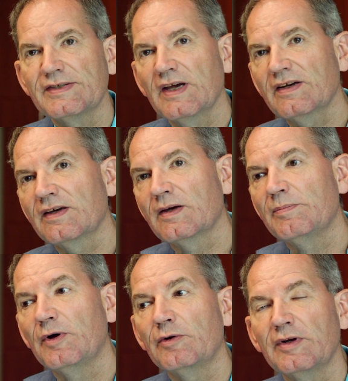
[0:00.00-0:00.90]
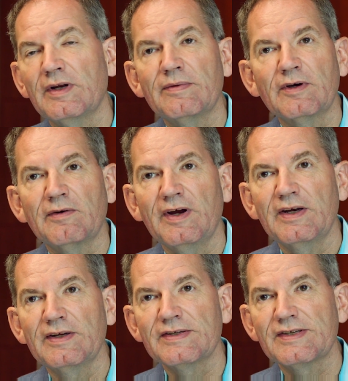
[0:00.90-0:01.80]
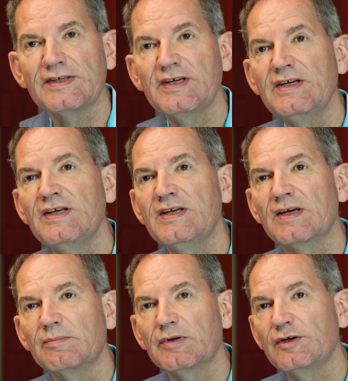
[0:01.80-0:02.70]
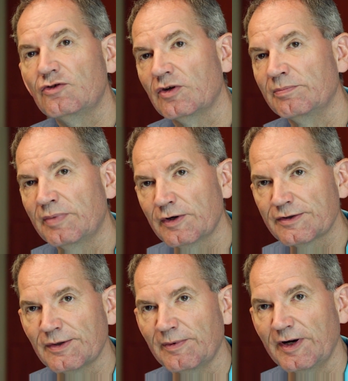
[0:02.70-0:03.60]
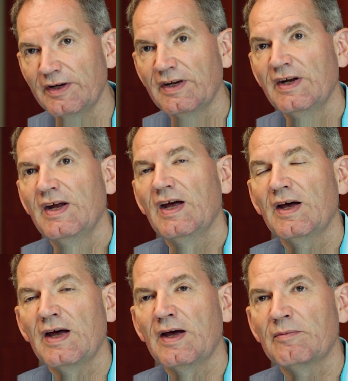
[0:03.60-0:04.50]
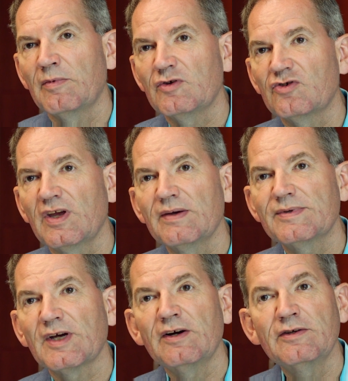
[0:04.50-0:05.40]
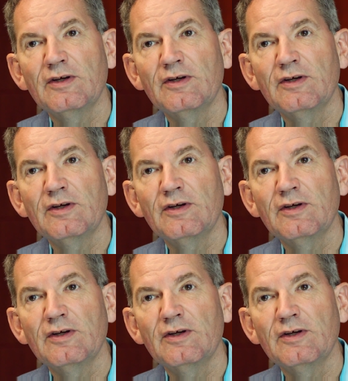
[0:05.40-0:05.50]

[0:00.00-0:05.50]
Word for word: The second component of the grant is the TD Completion Bursary, uh, which gives our